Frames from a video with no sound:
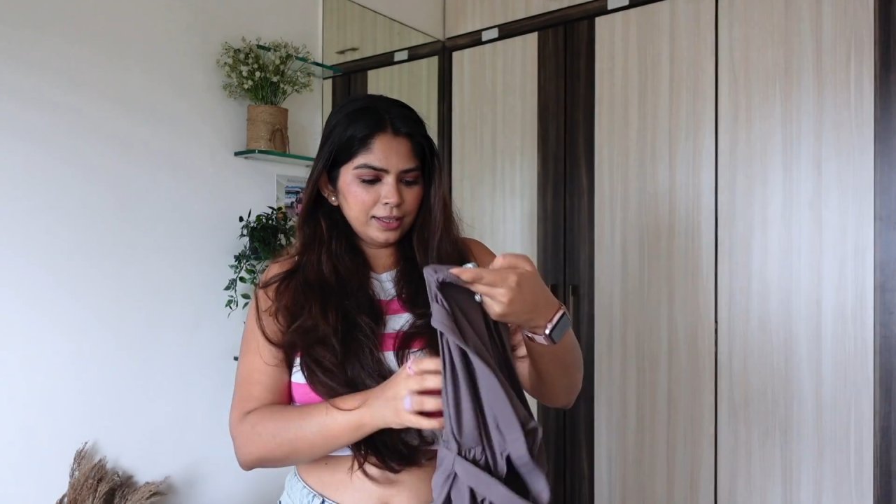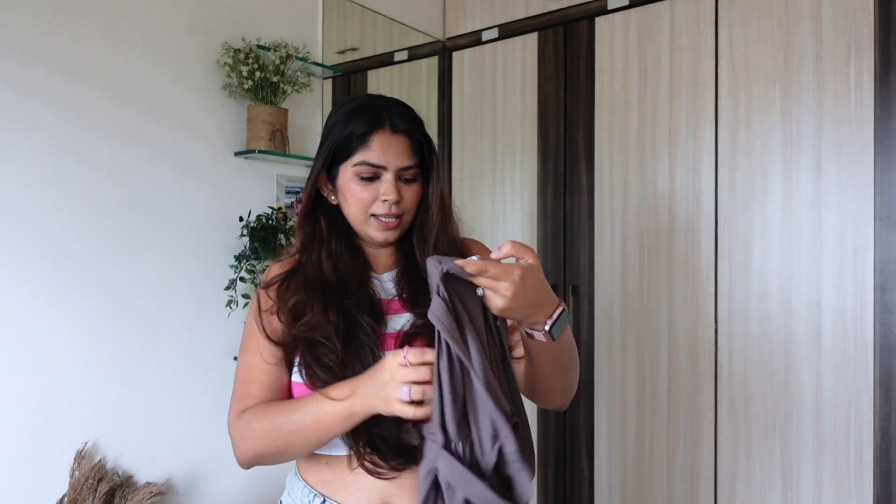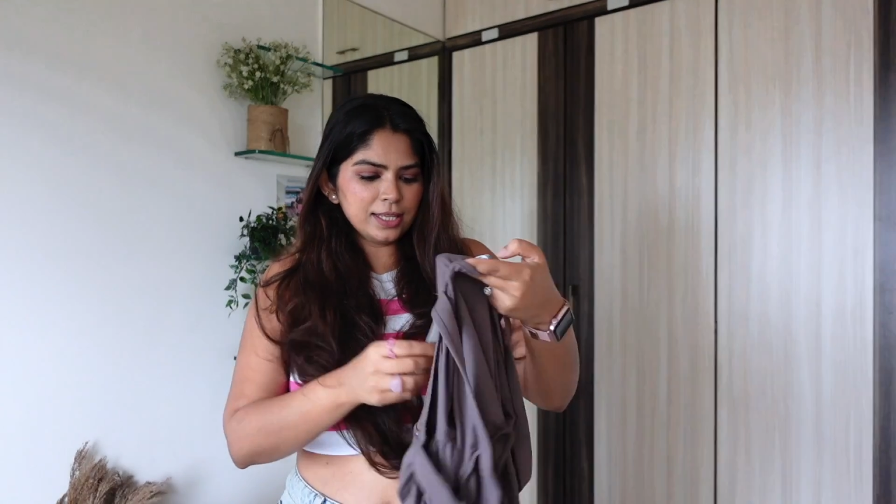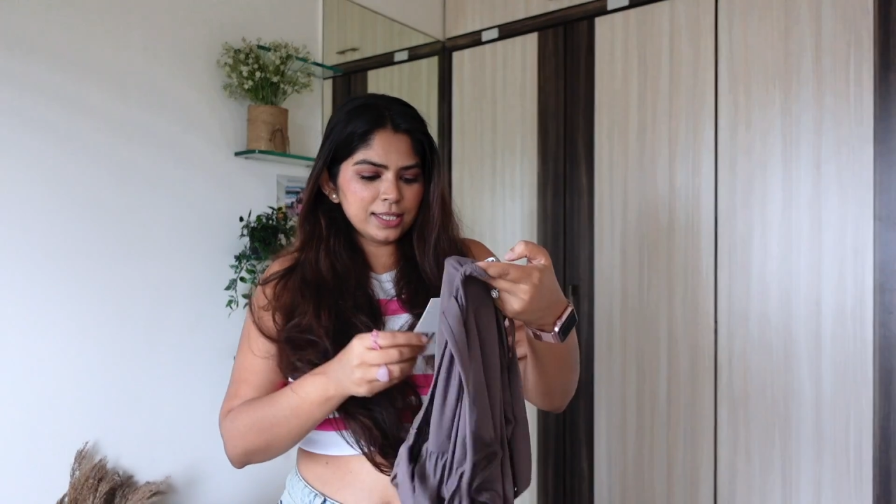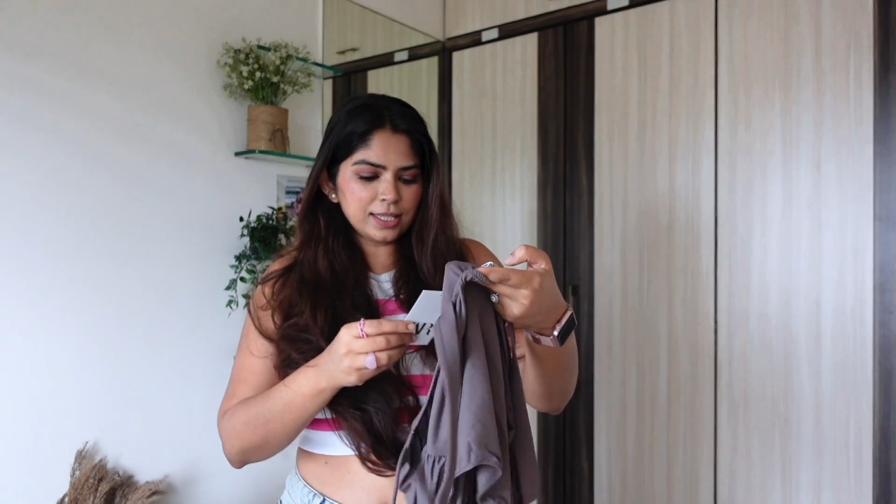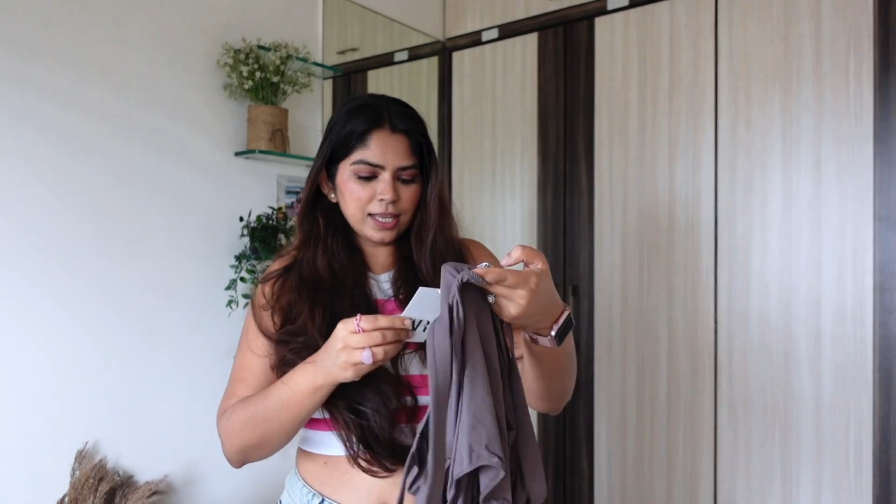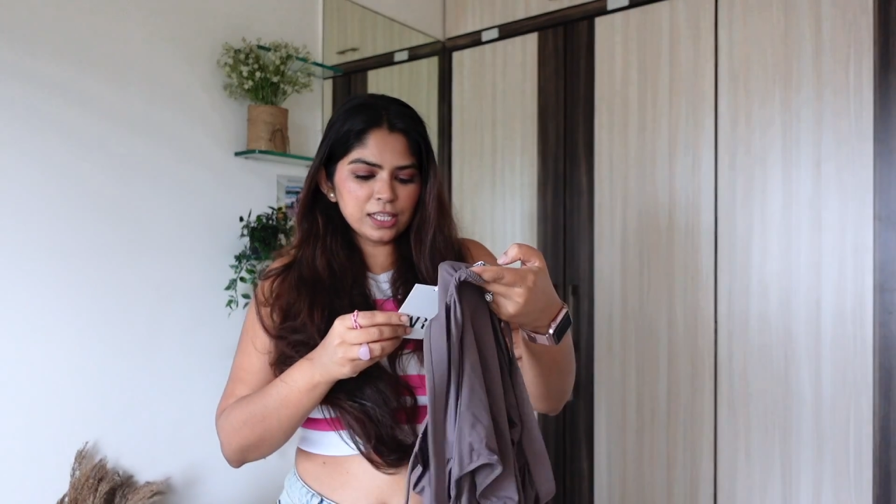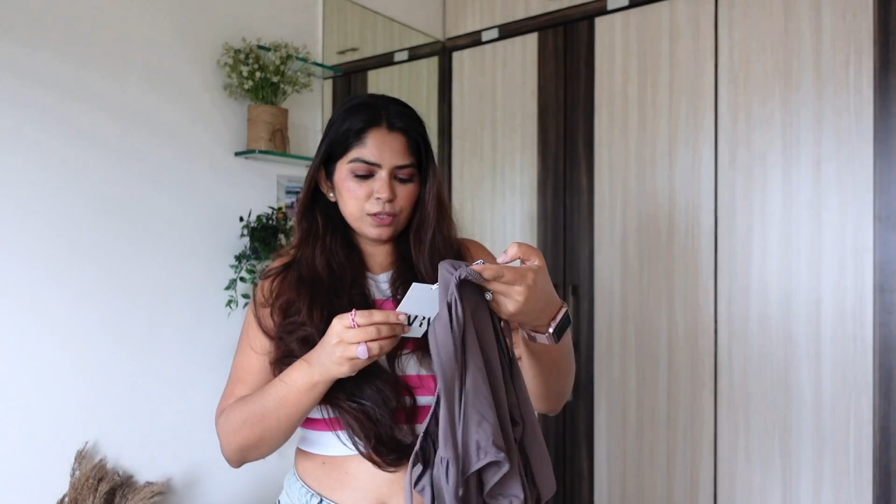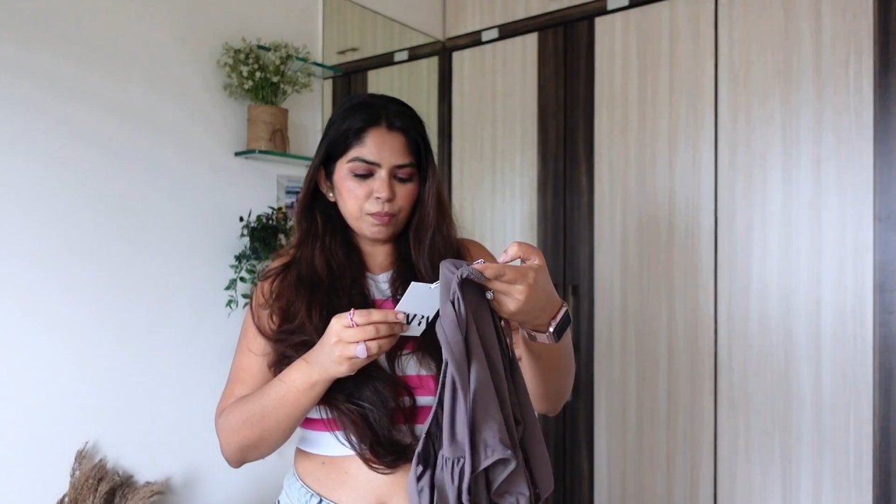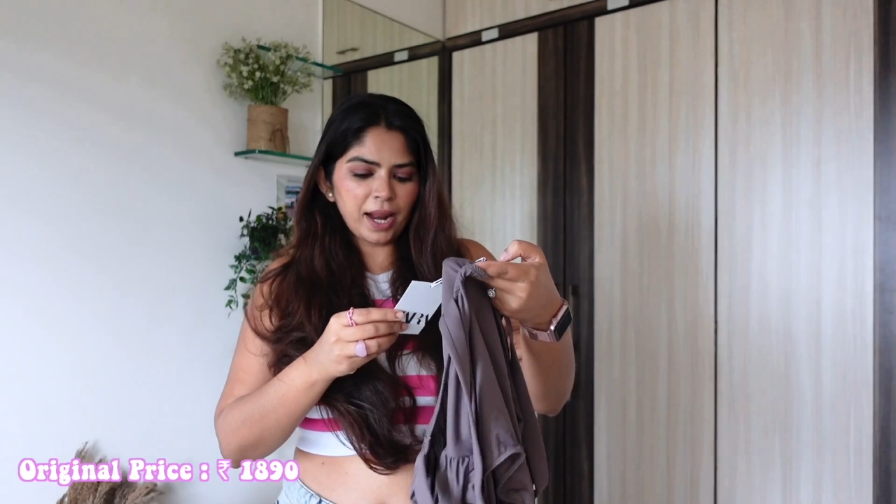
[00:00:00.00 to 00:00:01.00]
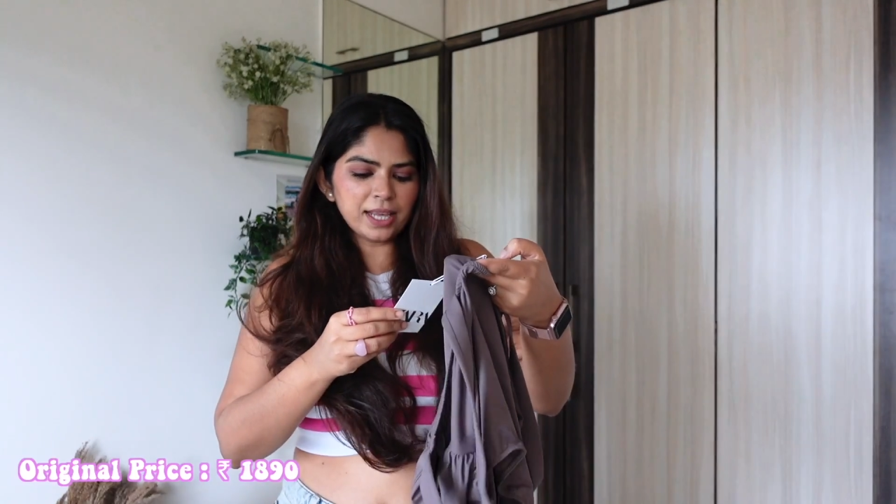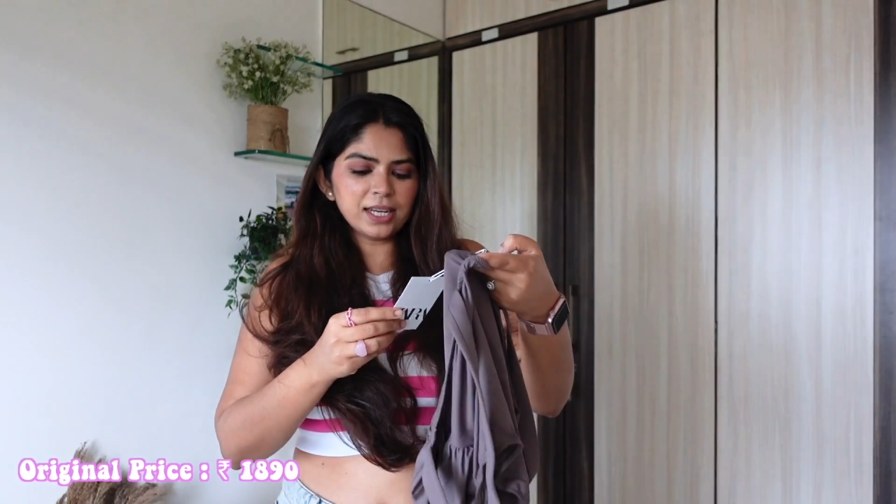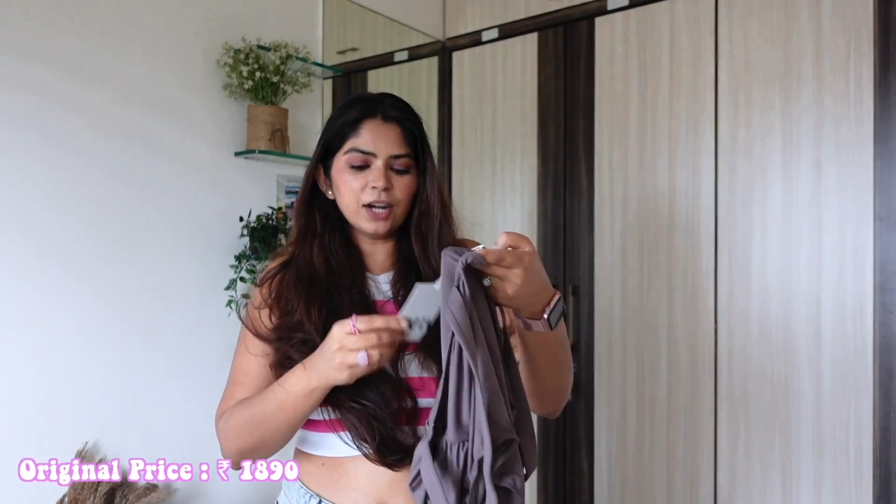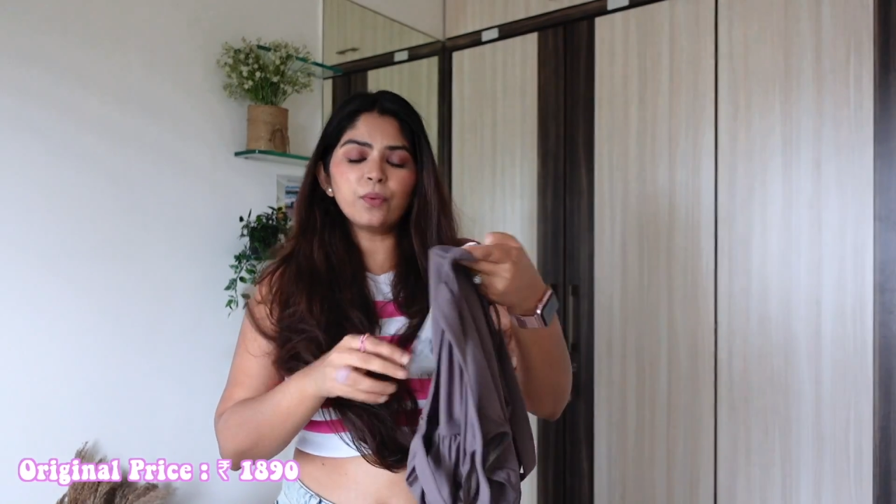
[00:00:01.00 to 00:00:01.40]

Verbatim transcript: This is priced at